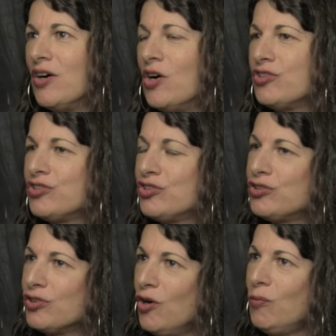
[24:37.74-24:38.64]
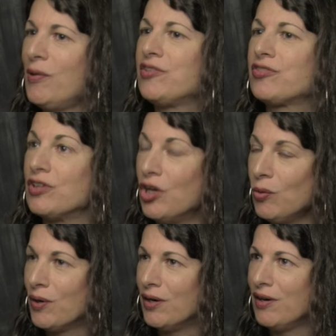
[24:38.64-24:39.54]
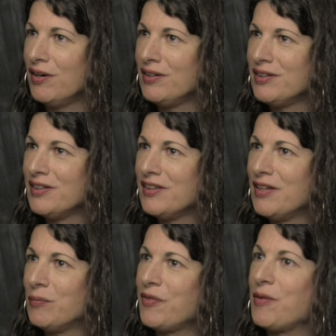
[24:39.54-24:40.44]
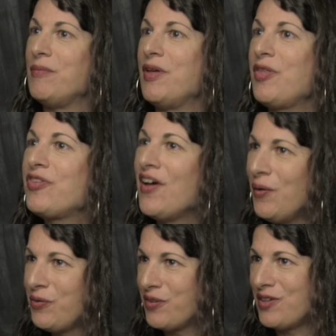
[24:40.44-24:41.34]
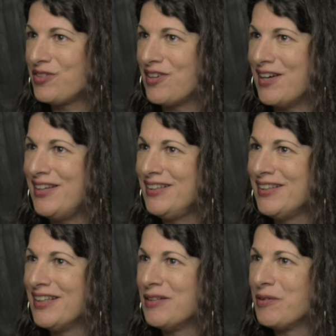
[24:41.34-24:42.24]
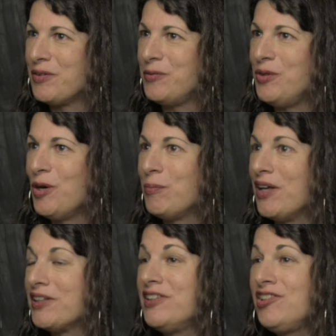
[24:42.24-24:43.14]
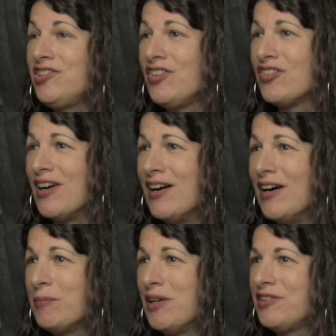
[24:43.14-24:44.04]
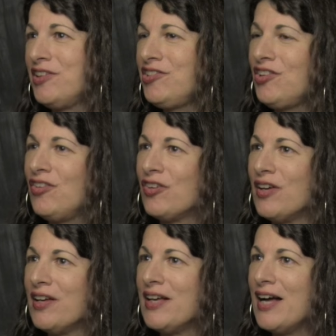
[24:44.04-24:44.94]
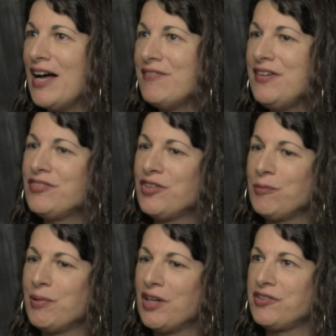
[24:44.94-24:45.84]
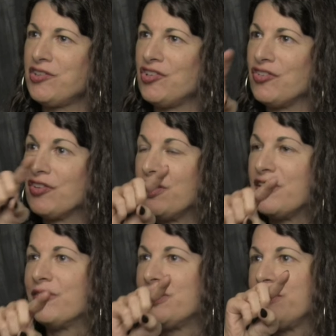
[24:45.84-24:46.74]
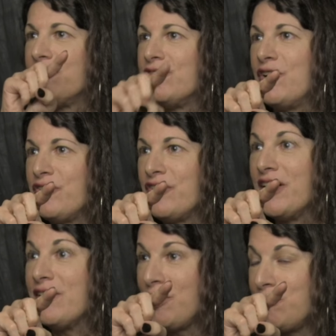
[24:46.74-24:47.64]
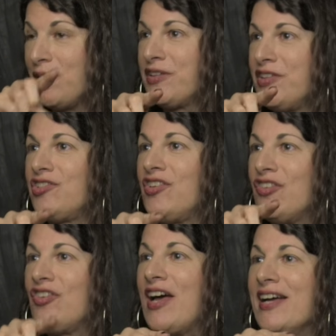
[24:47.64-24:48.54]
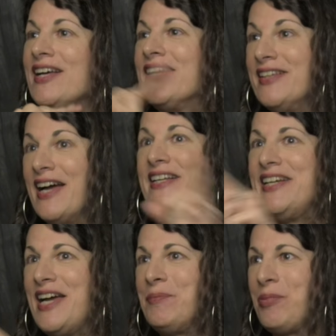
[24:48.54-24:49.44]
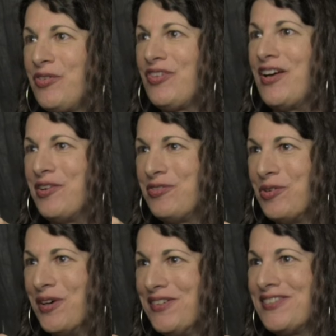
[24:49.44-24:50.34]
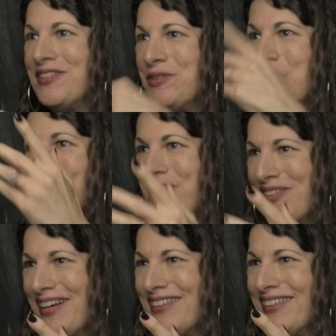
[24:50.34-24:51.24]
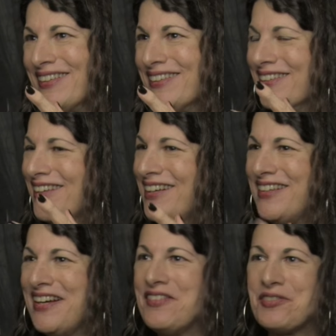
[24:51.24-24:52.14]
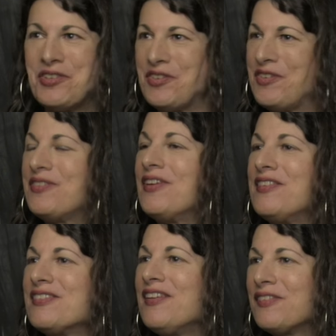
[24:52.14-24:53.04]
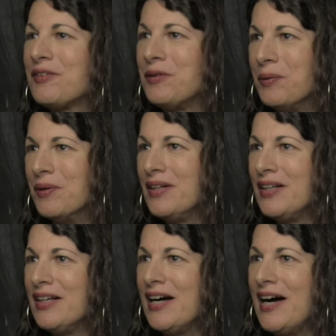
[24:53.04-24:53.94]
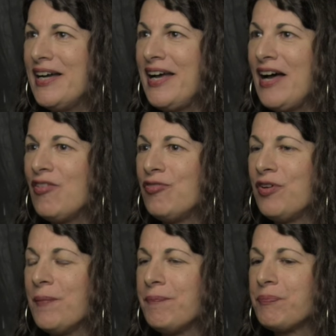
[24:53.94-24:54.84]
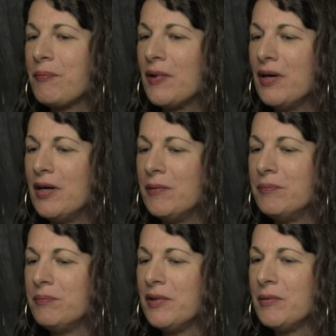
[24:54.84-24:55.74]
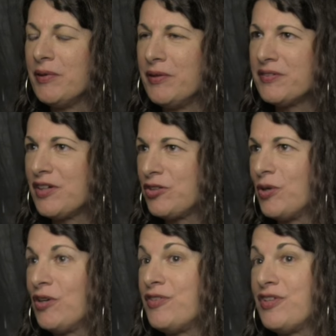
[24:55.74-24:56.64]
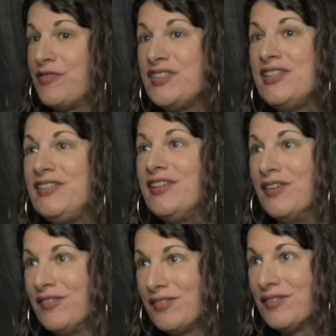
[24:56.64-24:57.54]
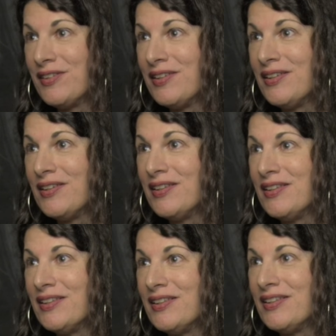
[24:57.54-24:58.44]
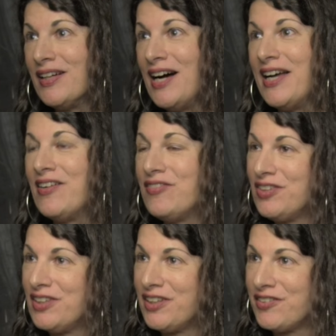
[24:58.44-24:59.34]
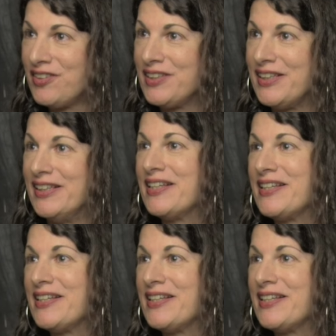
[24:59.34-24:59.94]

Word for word: are so much lower than what the myth tells us, right? Because when you hear politicians talk, I've even heard politicians literally reverse it. I've heard politicians say 98% are forced and 2% are, and of course this is nonsensical. I have been a sex worker for 17 years. I have literally